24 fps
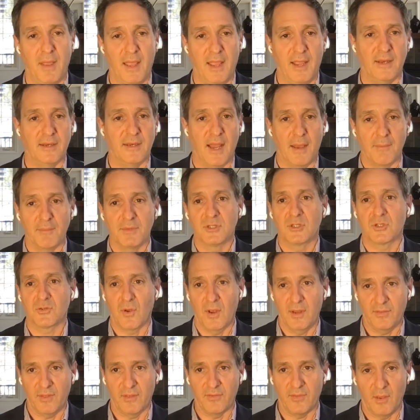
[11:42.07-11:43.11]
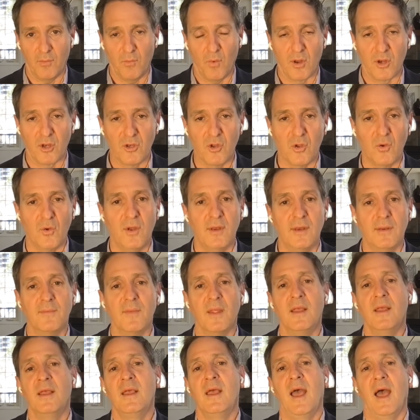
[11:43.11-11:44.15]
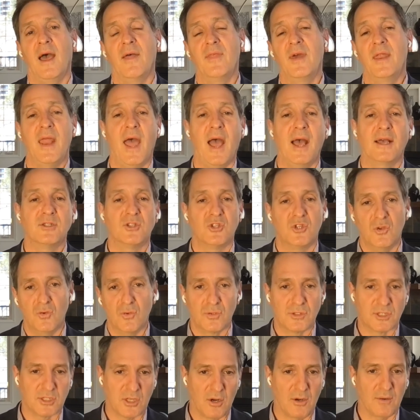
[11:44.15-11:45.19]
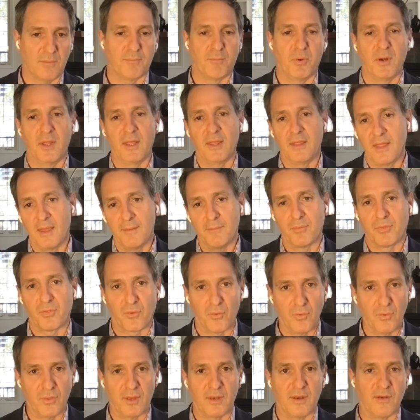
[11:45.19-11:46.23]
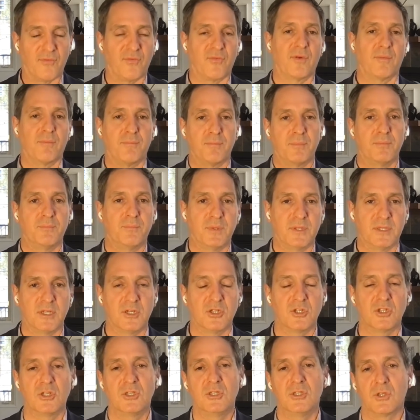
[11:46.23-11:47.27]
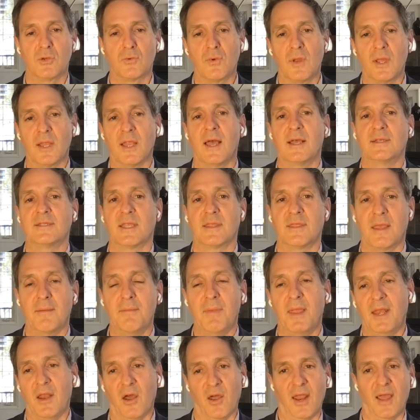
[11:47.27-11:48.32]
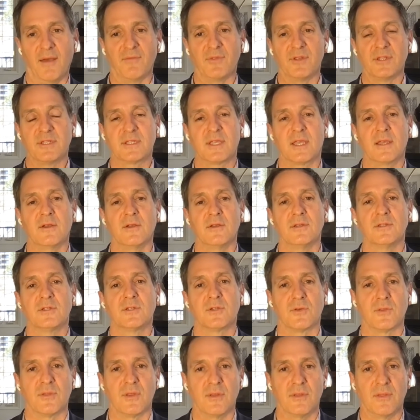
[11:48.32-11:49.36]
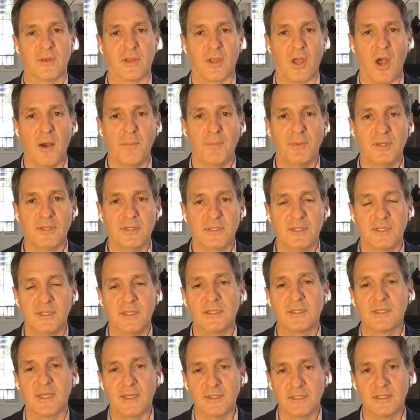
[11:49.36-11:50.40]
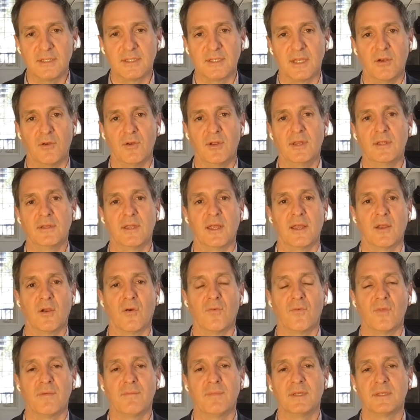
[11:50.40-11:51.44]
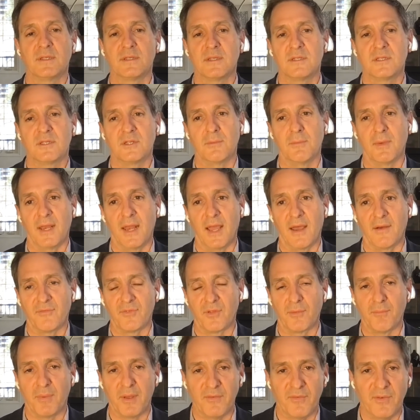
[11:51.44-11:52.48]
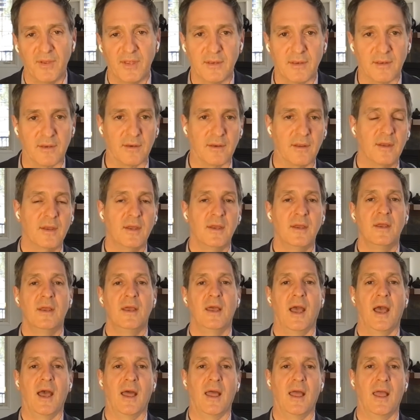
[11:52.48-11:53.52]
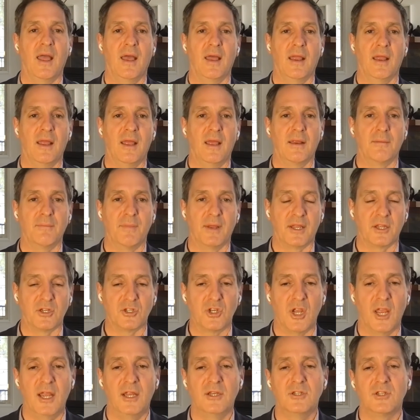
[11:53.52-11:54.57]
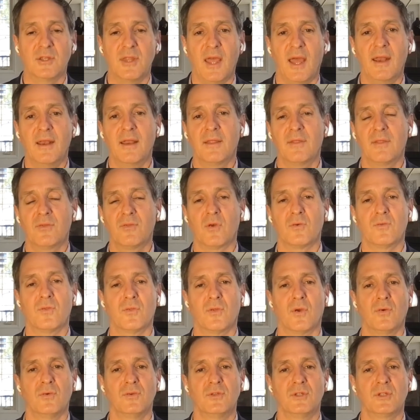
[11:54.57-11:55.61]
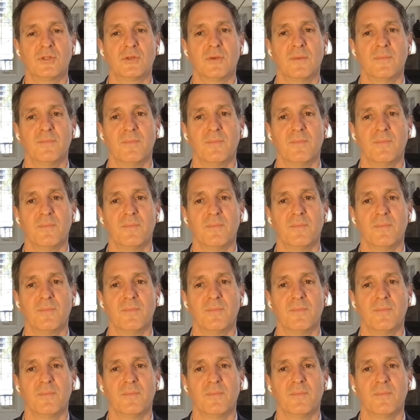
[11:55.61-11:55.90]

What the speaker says: demonstrate that they want to do it, and then as you start putting them through the different positions, you realize that they may not have the skills or the competencies necessary to take over the business. You might have to pivot and make a change, and those